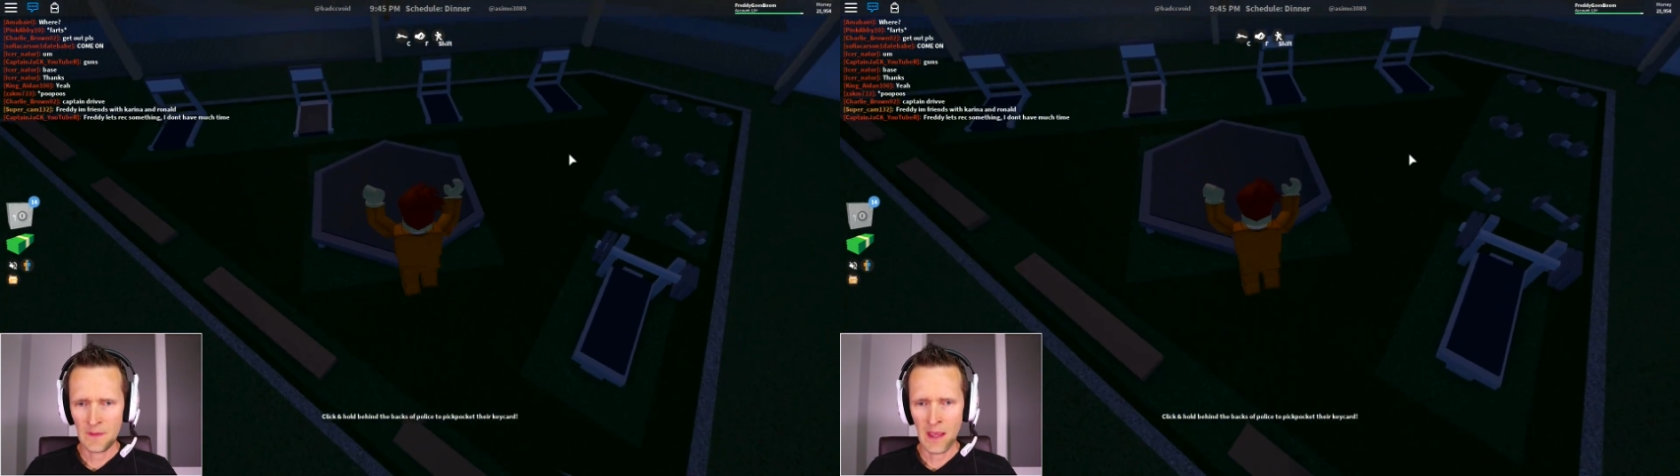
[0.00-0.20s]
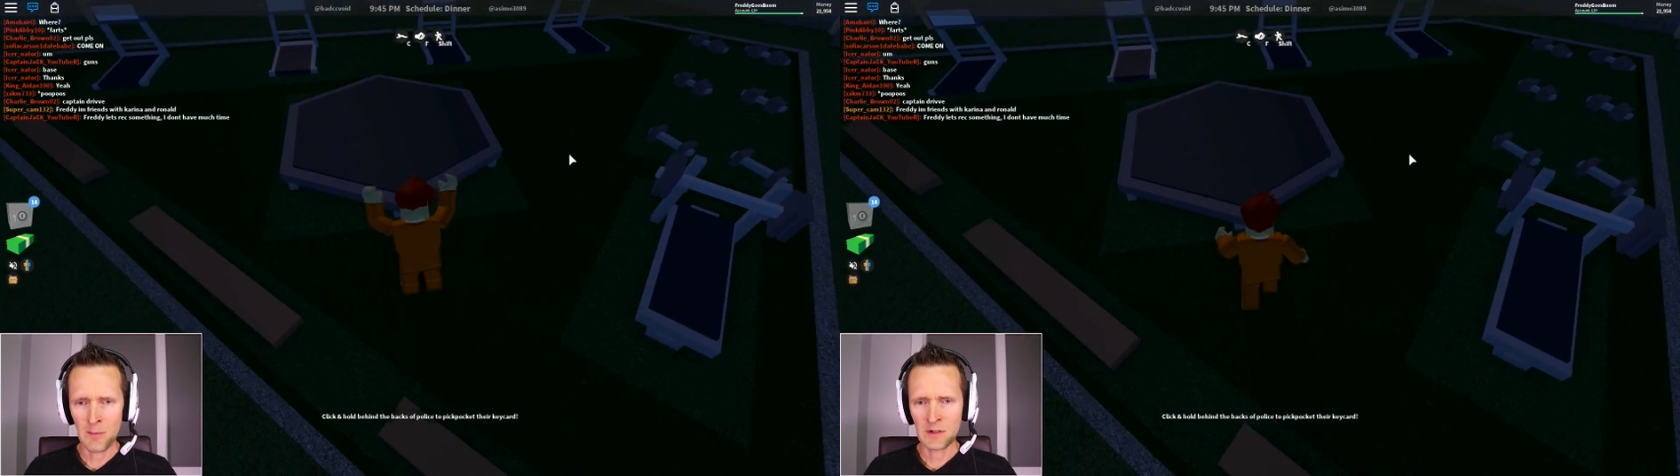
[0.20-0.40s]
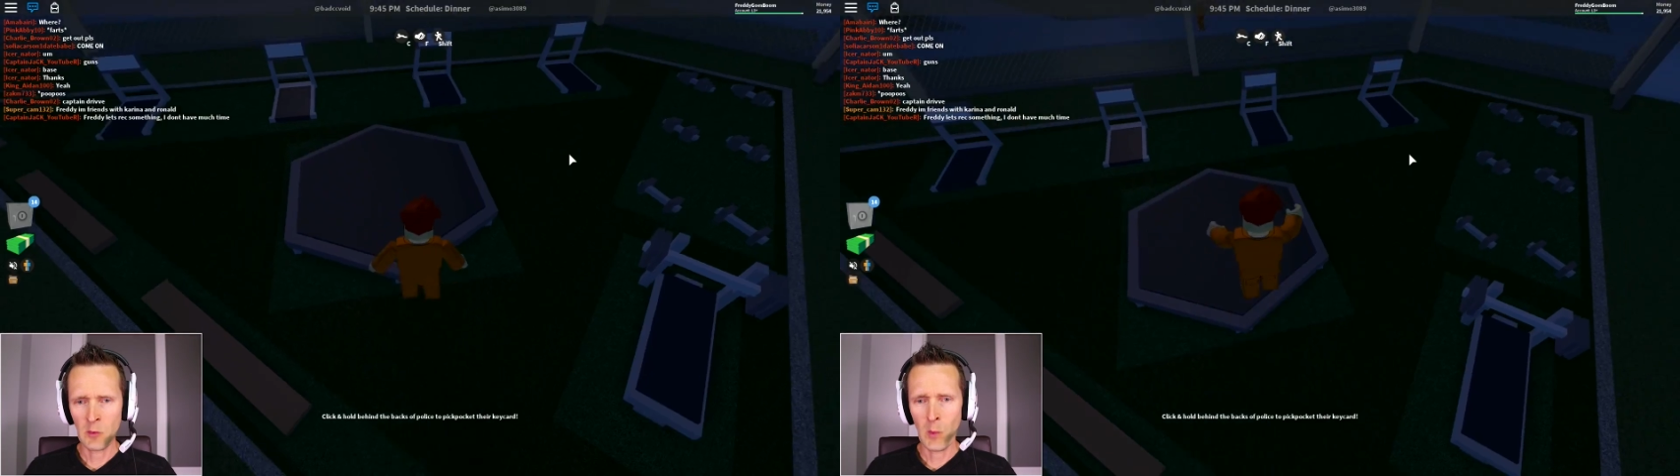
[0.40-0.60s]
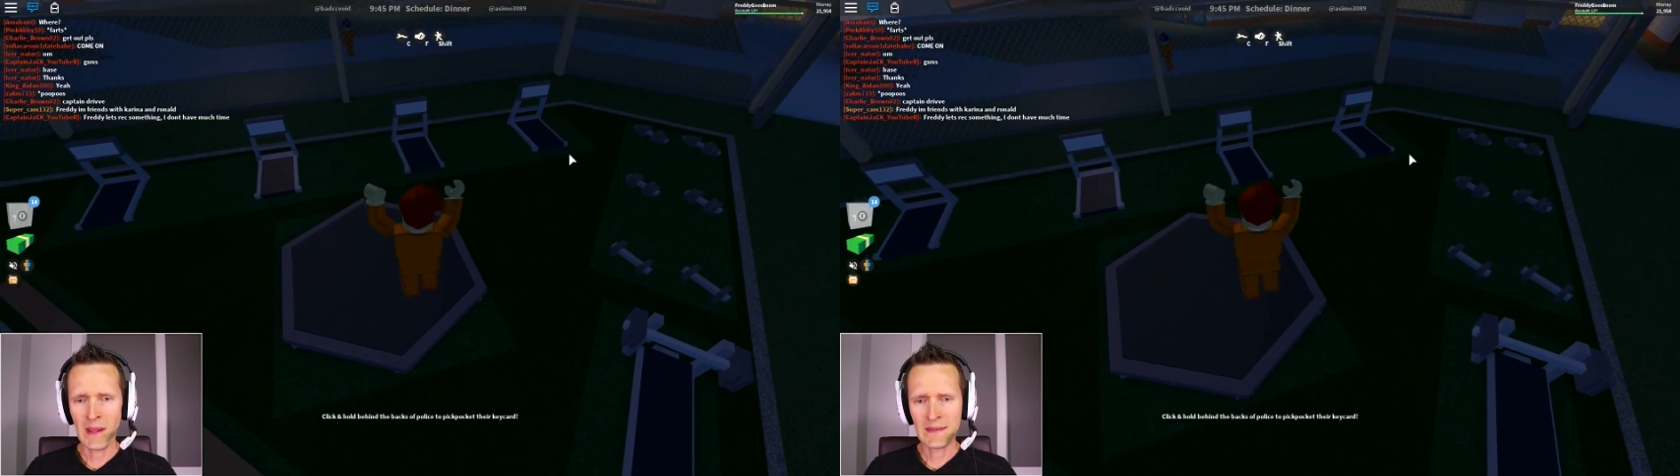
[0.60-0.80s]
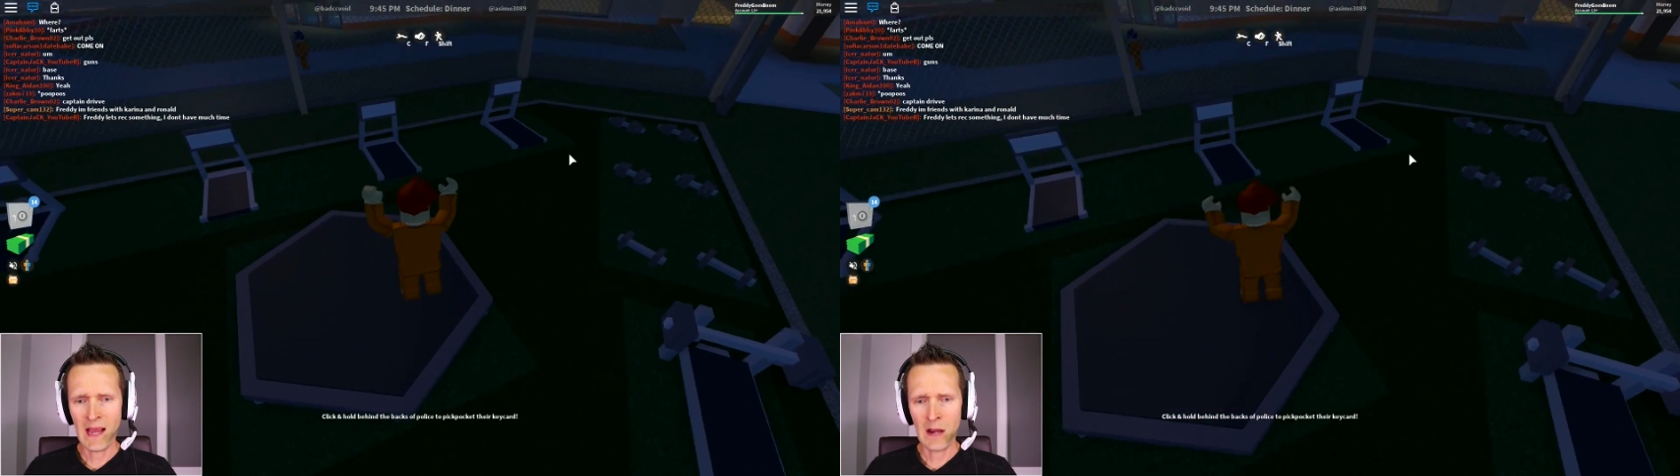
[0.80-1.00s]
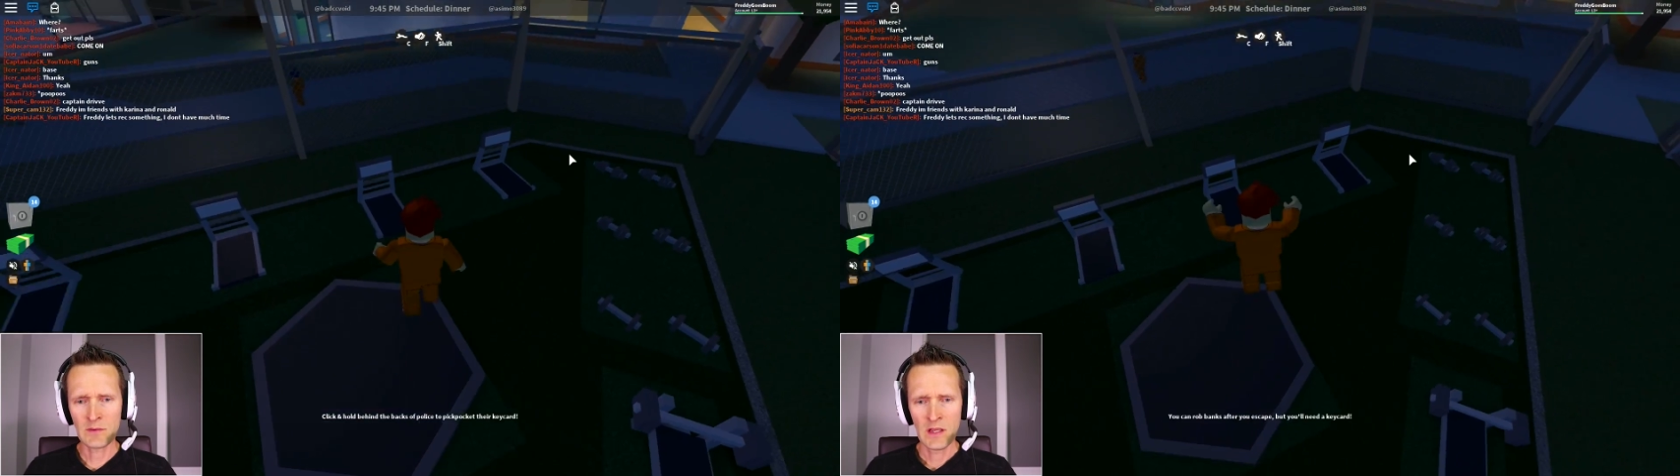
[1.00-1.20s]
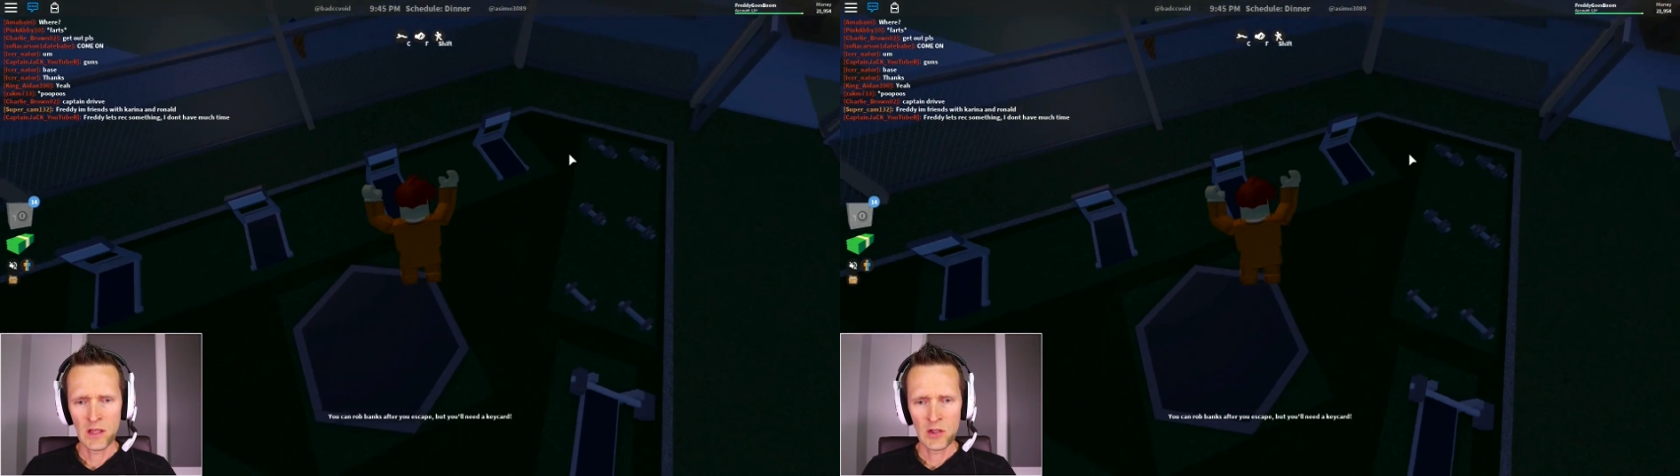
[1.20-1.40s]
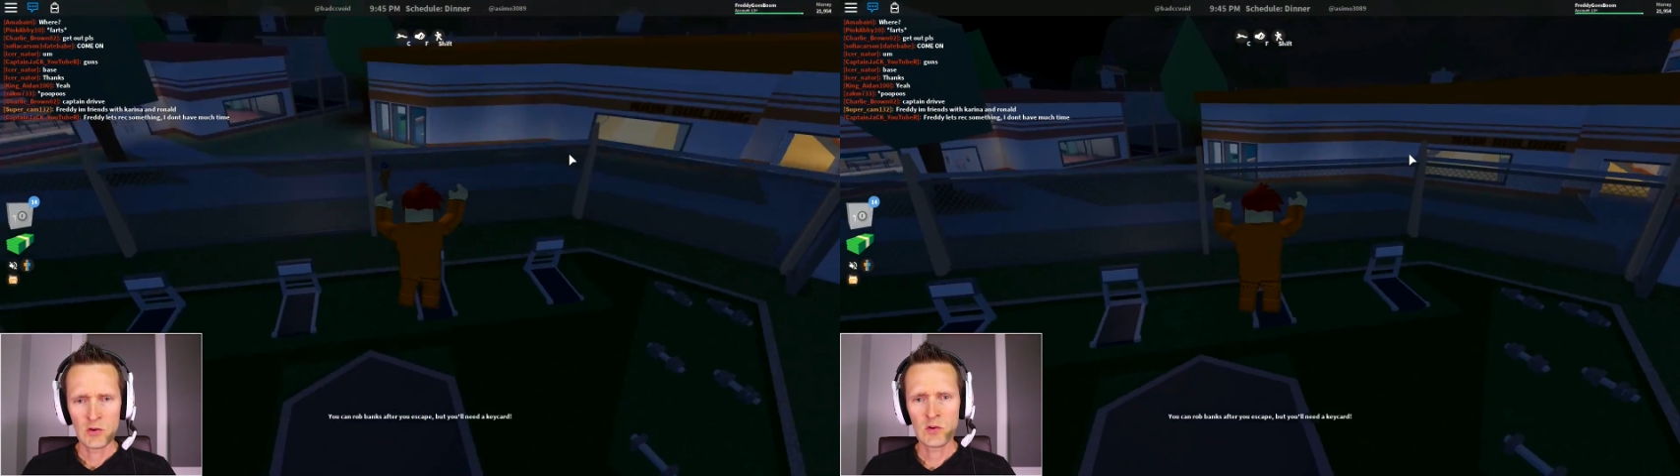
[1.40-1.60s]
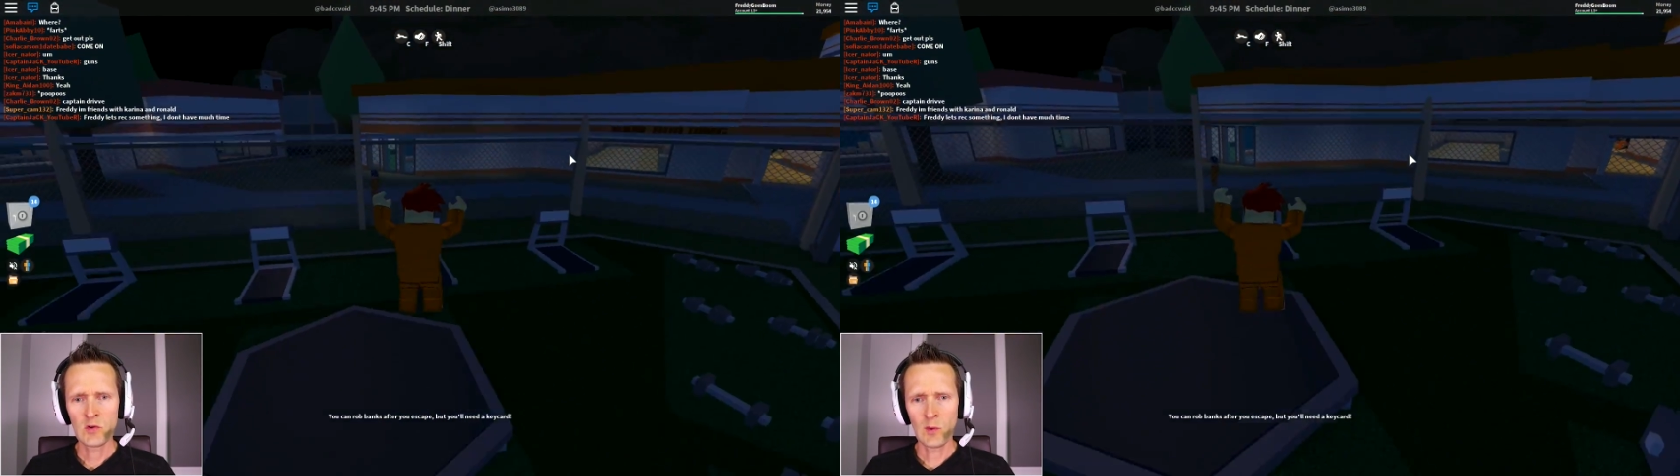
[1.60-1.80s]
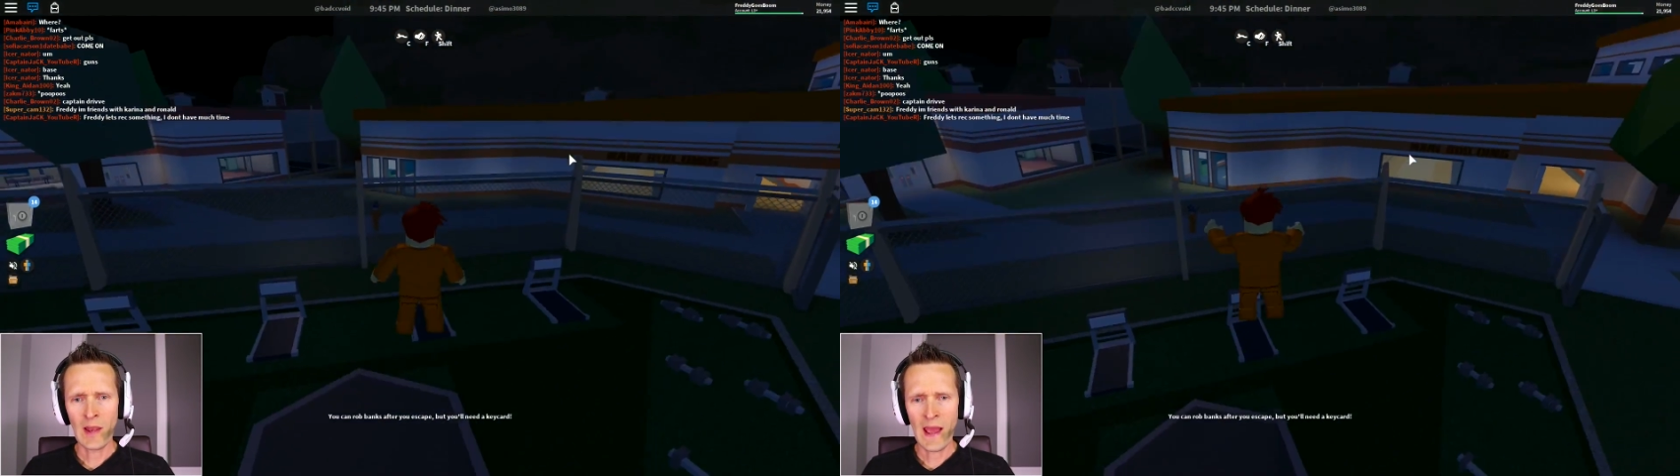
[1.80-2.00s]
am on the way down
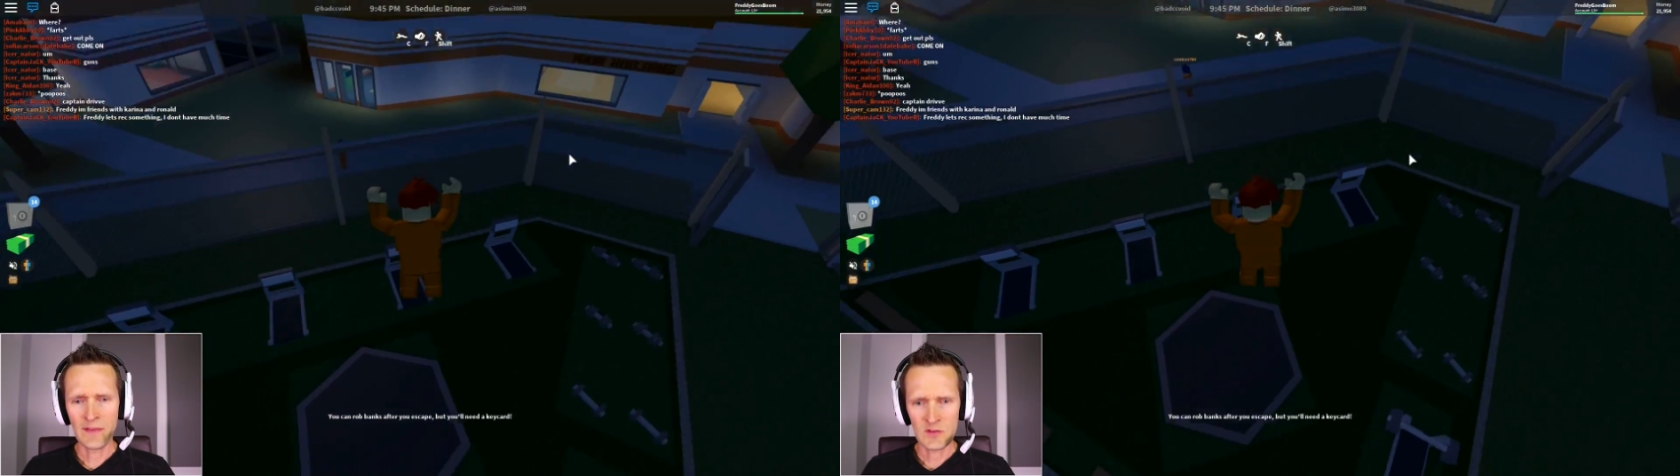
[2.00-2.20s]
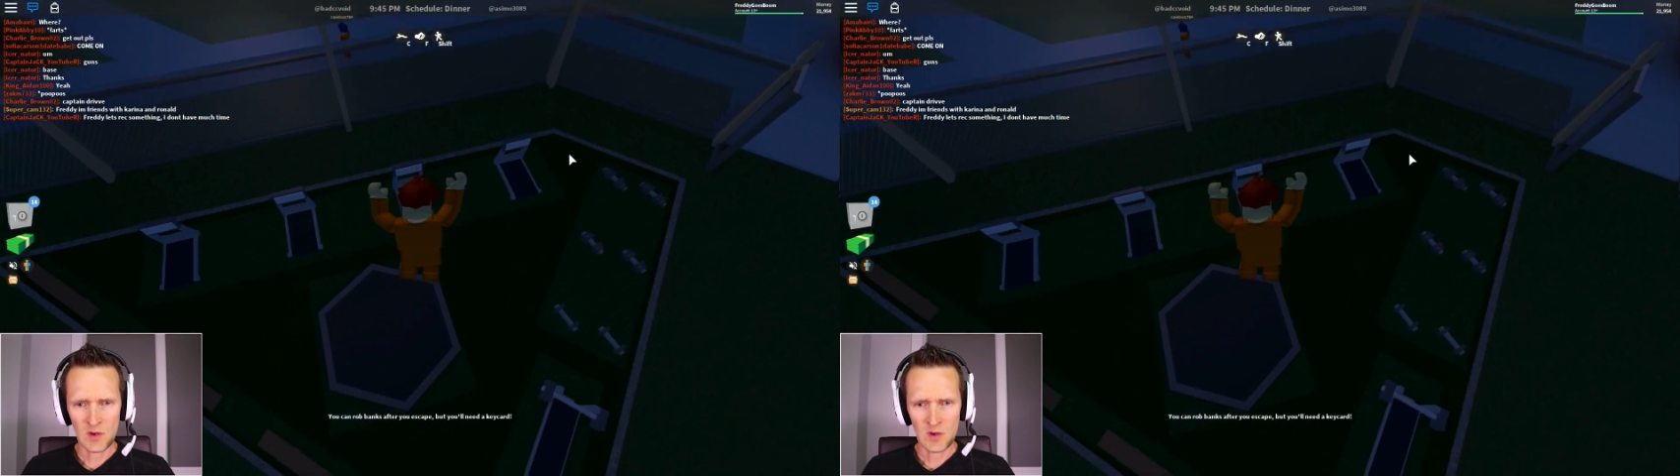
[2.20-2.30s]
to land.